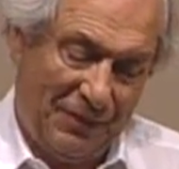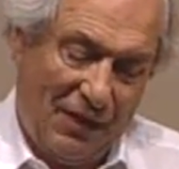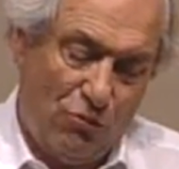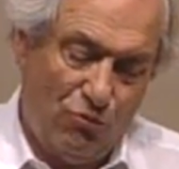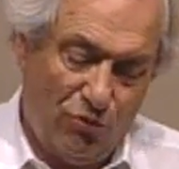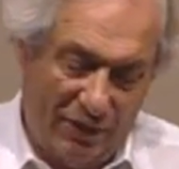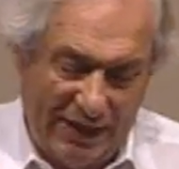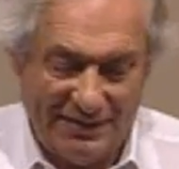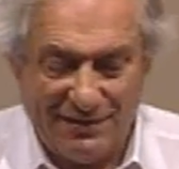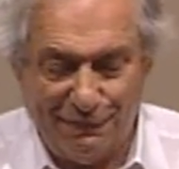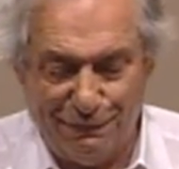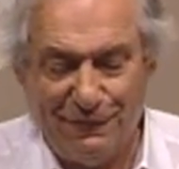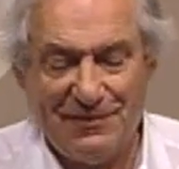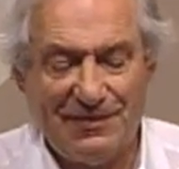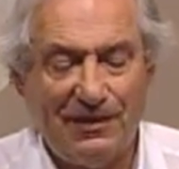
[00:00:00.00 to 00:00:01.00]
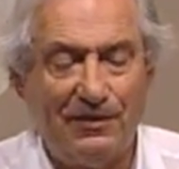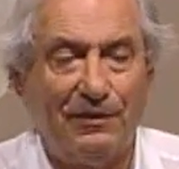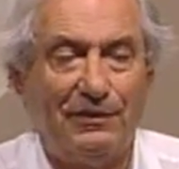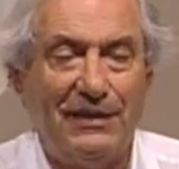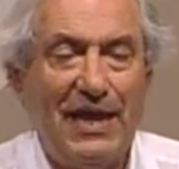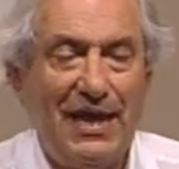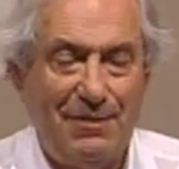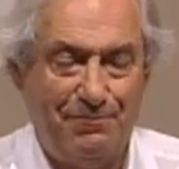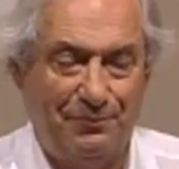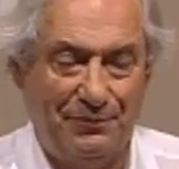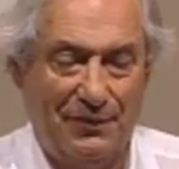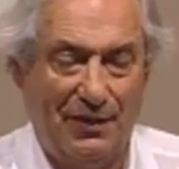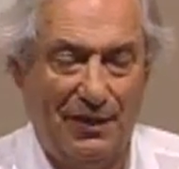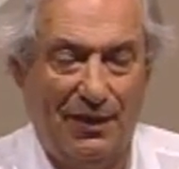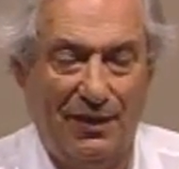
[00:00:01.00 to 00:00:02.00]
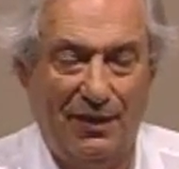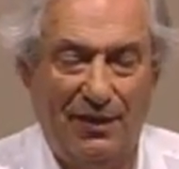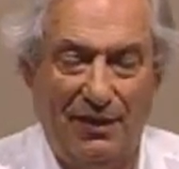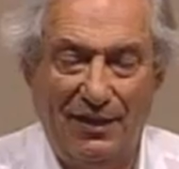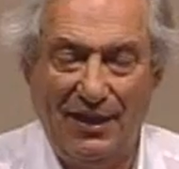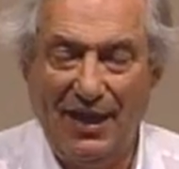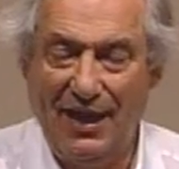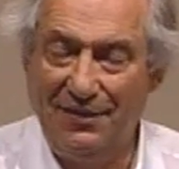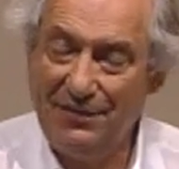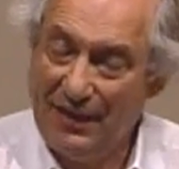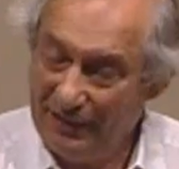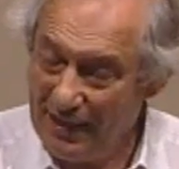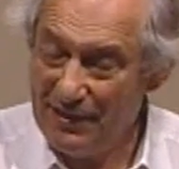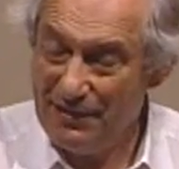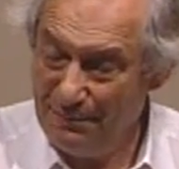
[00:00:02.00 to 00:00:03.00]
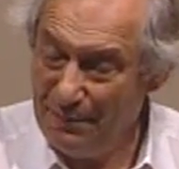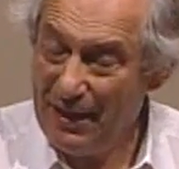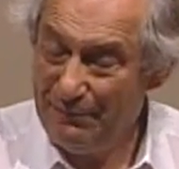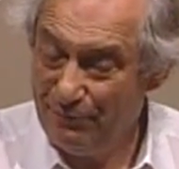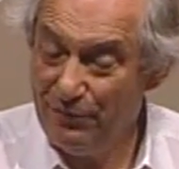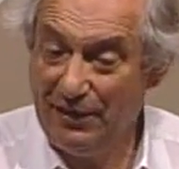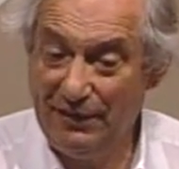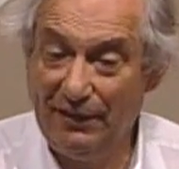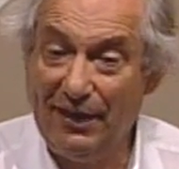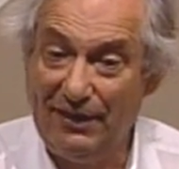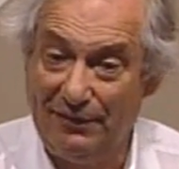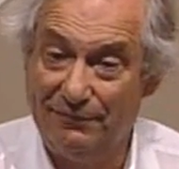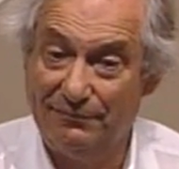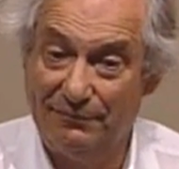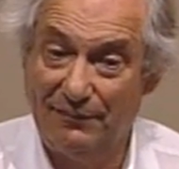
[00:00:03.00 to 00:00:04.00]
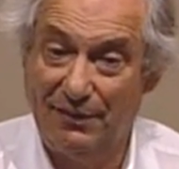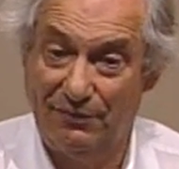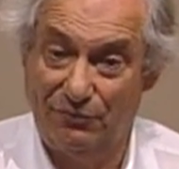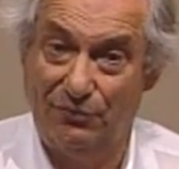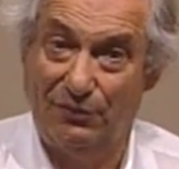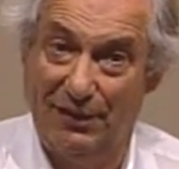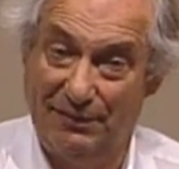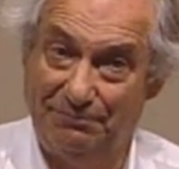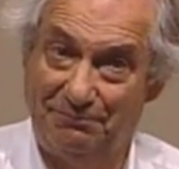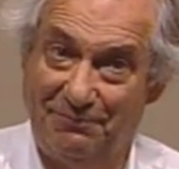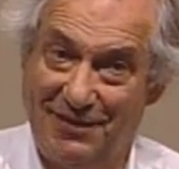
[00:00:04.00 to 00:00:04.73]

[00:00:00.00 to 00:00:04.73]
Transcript: Roulette's a physical game, uh, and they let you bet pretty late at roulette.